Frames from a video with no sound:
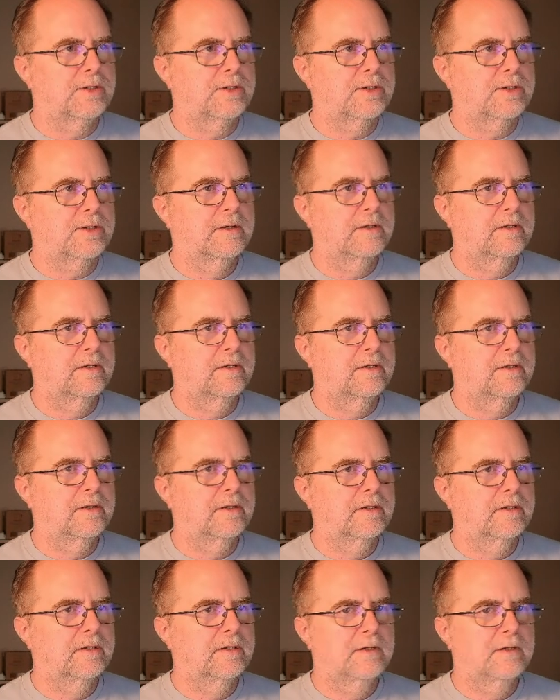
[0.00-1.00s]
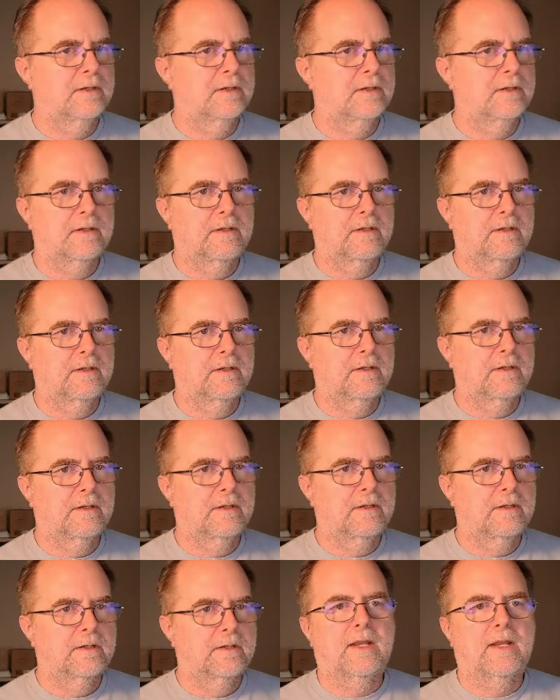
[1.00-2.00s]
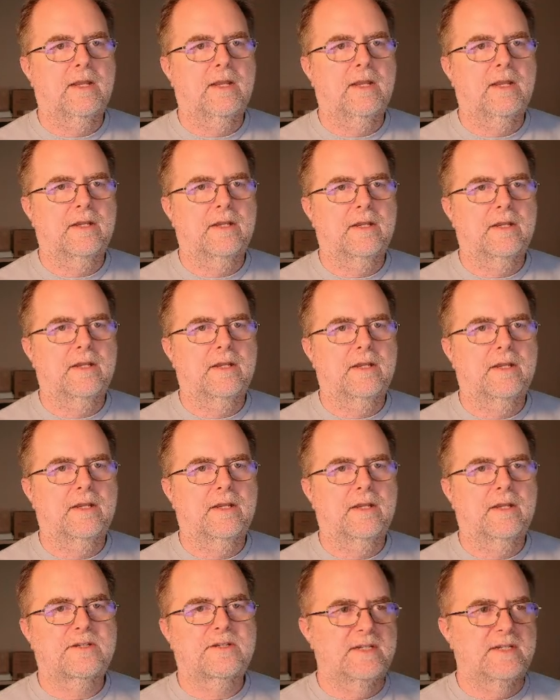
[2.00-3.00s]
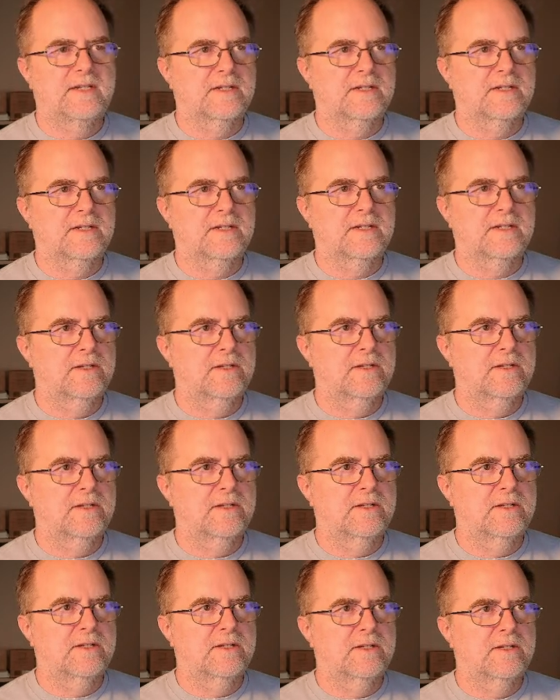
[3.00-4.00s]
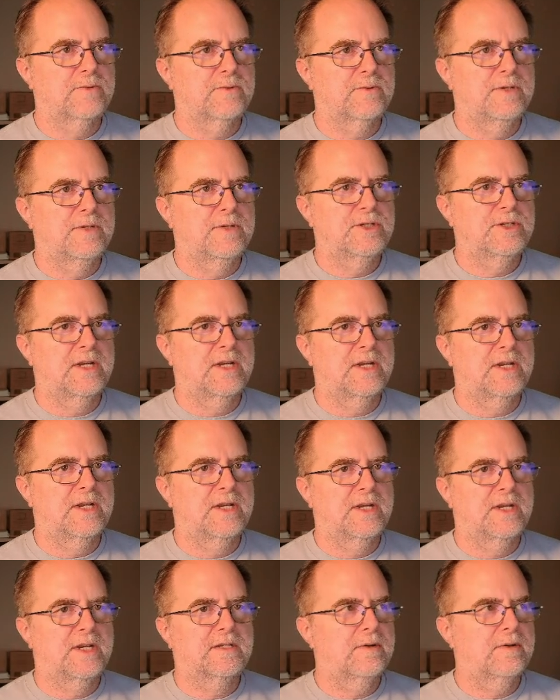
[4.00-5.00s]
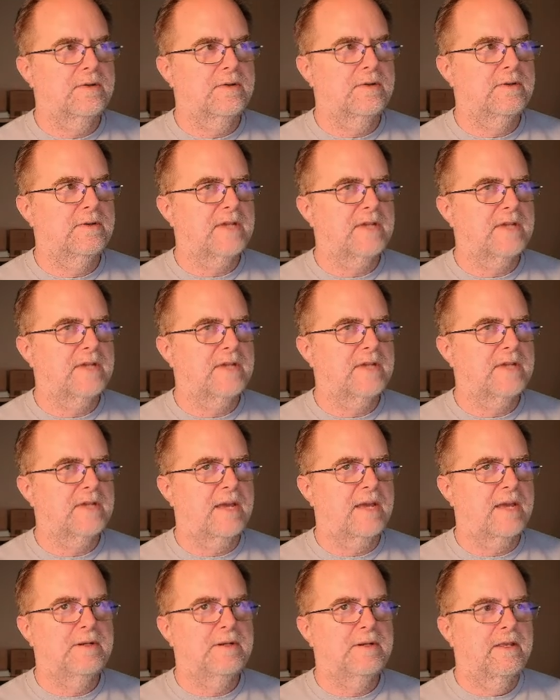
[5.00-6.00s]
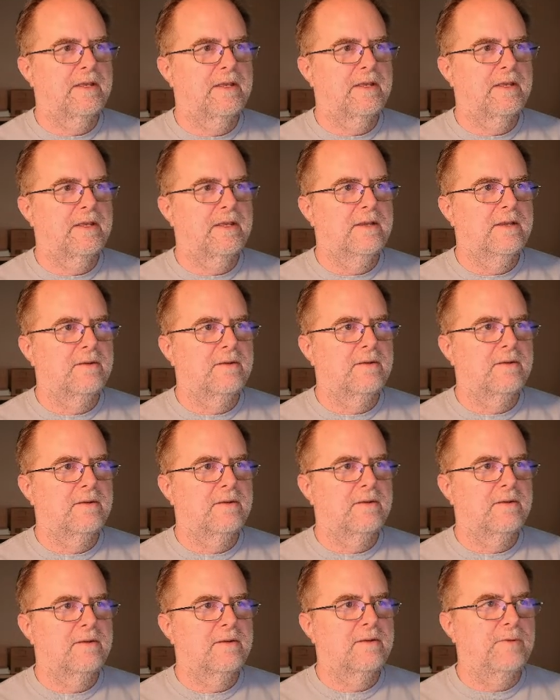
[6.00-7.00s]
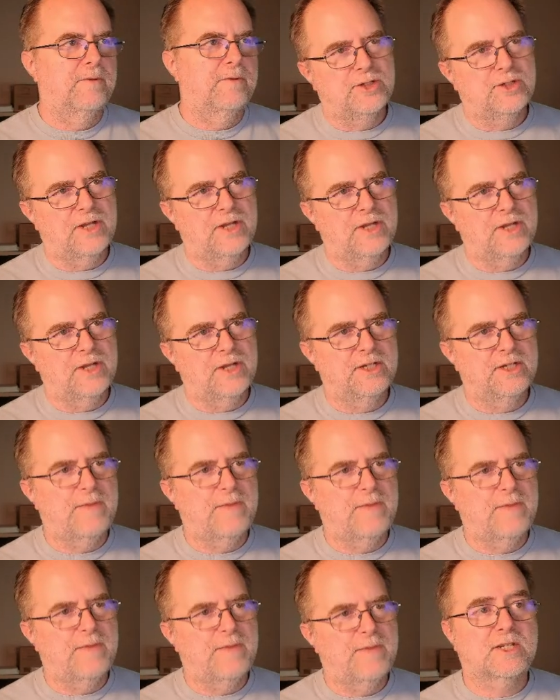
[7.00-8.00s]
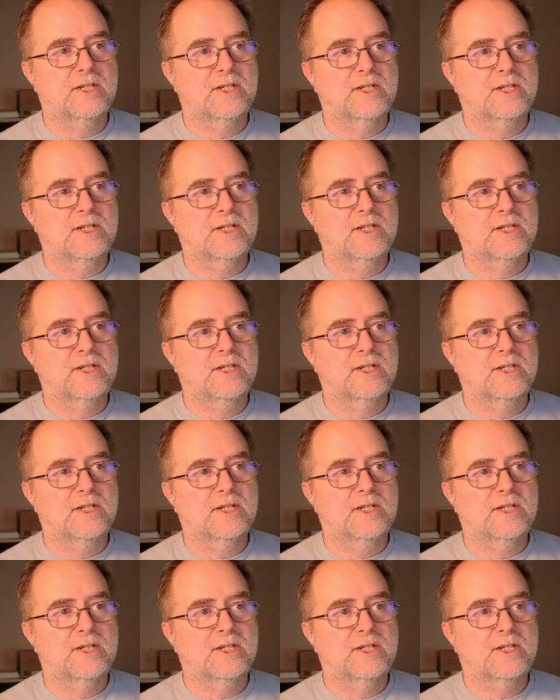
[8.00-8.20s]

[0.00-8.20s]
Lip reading: would be easiest to notice, wouldn't it? So we change the time of day, we go back, it changes back. But that's because we were in a replay. Now, what if we're